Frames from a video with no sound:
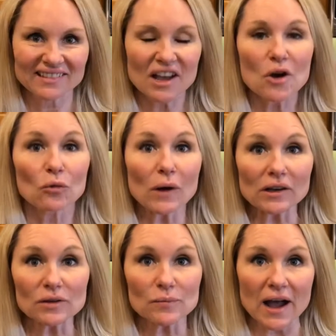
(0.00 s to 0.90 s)

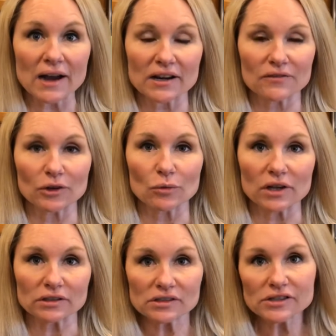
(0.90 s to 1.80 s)
Welcome back,
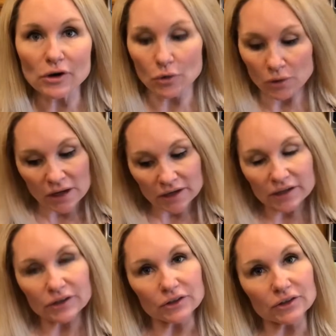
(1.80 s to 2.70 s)
everyone. So here